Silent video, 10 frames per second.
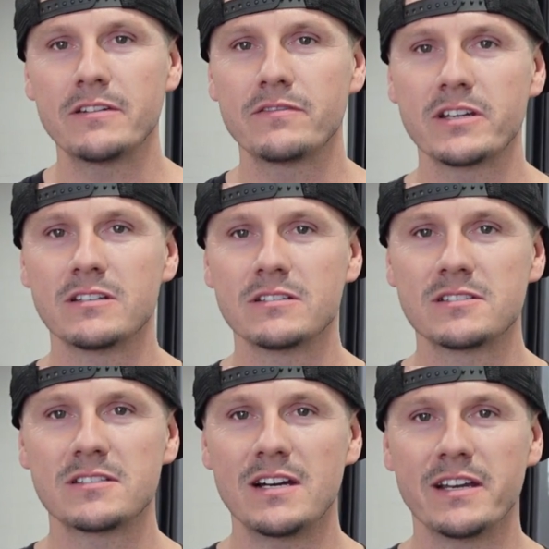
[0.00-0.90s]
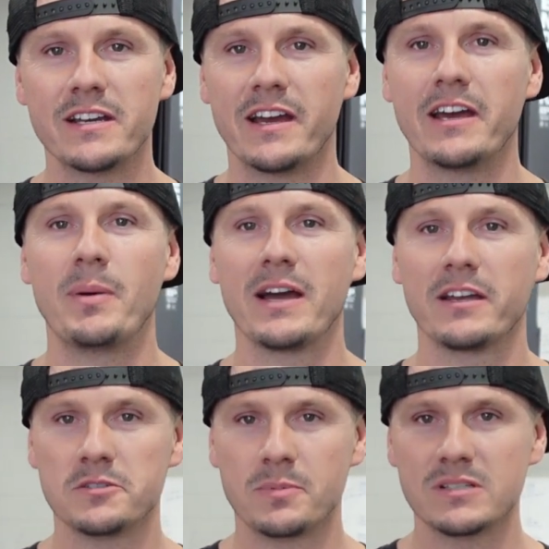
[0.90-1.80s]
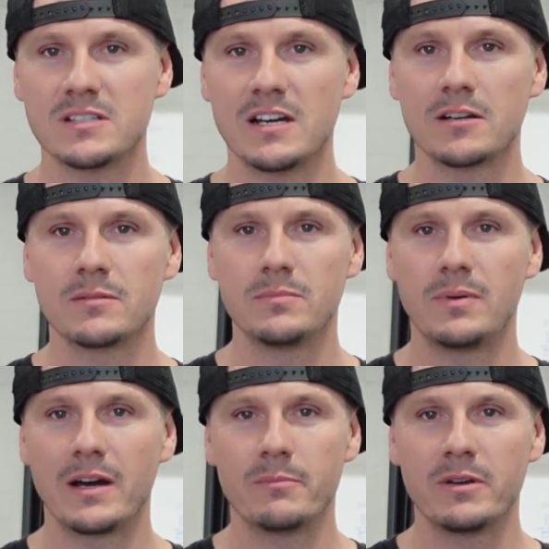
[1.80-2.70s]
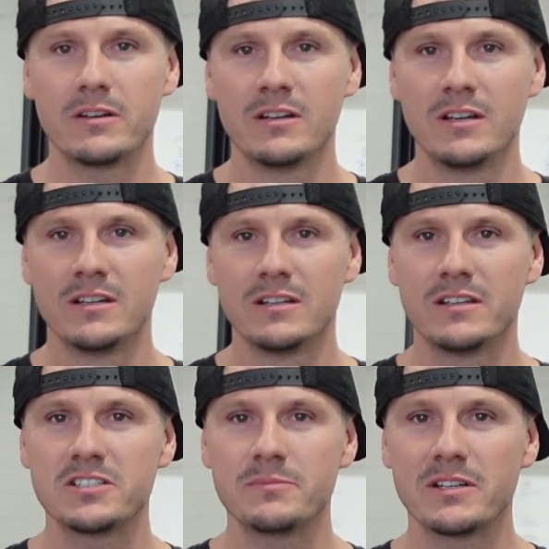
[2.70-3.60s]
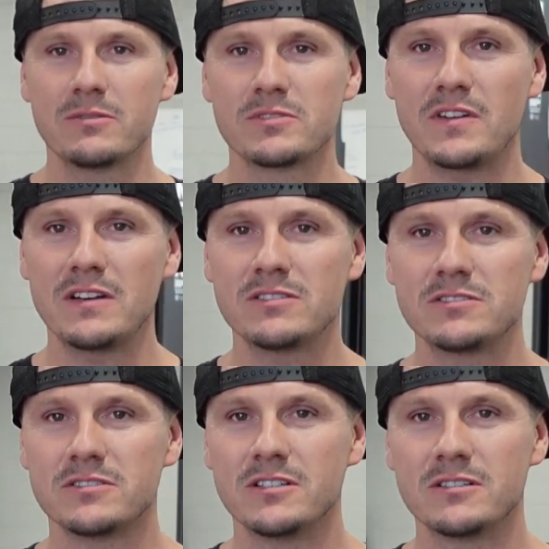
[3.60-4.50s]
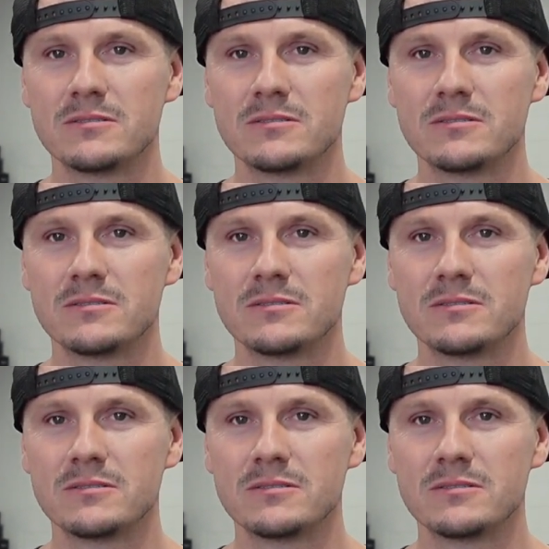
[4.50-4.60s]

have like a stock, he had a head package, but a stock bottom end? That should make almost 500, no?